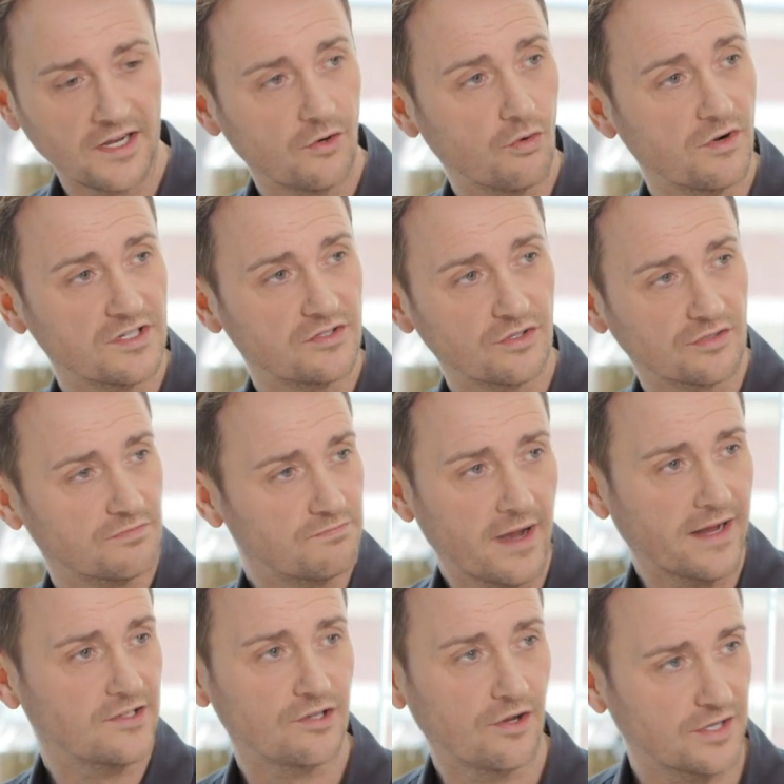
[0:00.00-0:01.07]
he'd always just
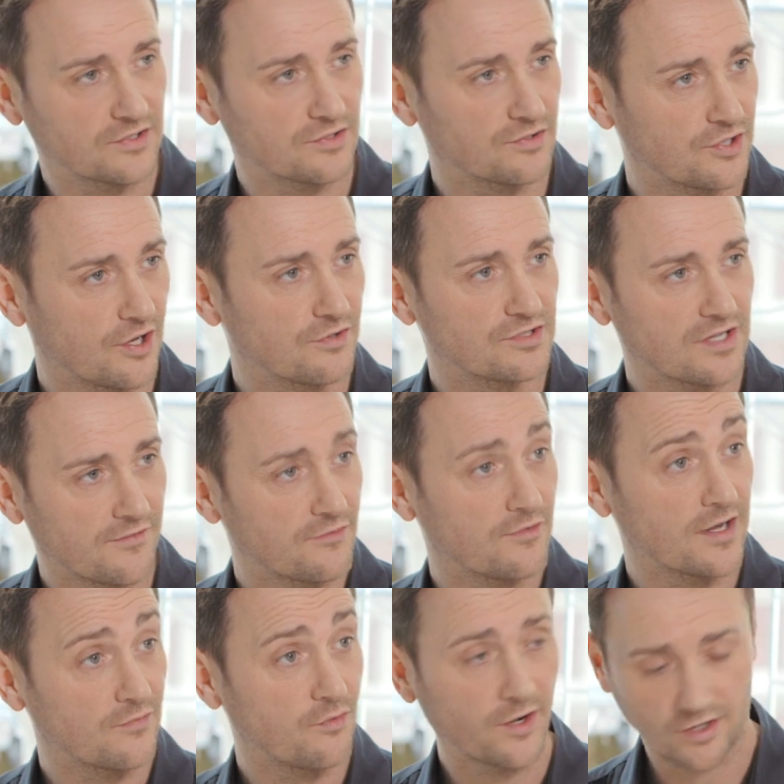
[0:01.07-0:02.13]
make sardines on toast and have
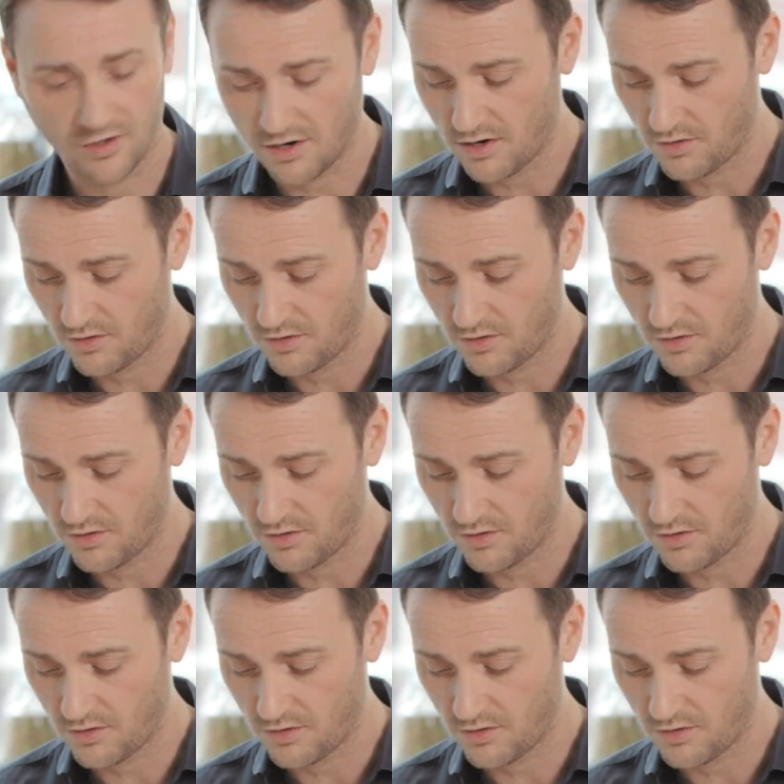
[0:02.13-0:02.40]
it ready for when I